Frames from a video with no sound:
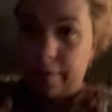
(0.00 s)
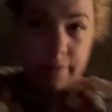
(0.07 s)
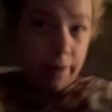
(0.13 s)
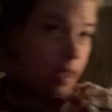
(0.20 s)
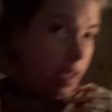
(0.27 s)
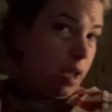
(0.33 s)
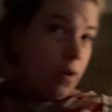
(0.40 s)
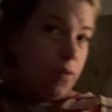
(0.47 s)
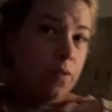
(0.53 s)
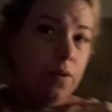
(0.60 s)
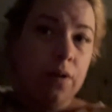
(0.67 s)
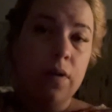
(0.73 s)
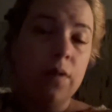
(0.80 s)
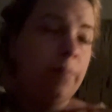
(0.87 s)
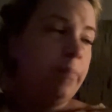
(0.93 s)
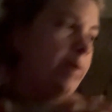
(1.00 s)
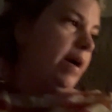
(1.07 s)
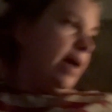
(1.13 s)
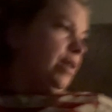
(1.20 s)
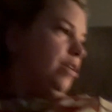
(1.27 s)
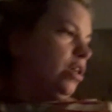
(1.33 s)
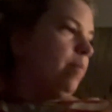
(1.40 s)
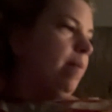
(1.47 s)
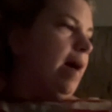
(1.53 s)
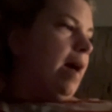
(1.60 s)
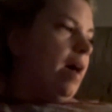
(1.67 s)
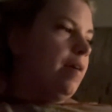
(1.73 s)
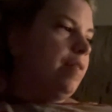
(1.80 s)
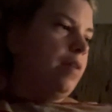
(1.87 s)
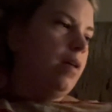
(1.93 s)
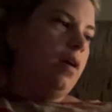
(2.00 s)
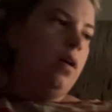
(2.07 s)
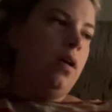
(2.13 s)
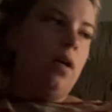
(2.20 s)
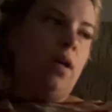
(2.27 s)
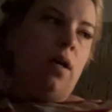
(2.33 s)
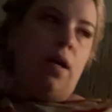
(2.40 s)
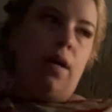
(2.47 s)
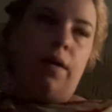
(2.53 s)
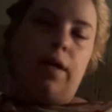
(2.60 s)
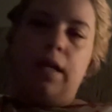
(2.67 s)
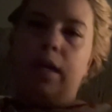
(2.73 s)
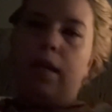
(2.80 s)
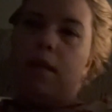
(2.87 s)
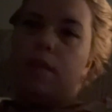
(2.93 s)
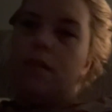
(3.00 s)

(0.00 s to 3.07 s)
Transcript: and error. But I took a bath. I'm gonna eat